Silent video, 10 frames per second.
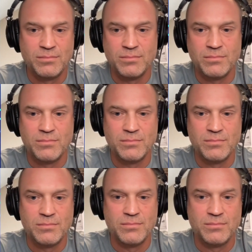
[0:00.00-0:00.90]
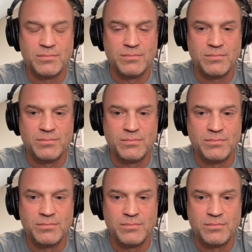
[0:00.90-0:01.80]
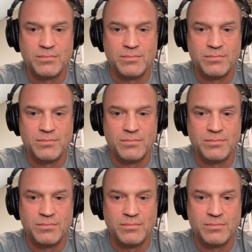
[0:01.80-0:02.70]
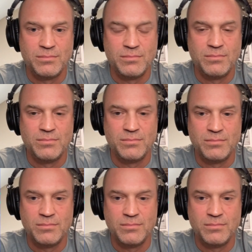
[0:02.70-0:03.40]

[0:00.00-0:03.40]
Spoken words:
This person isn't speaking.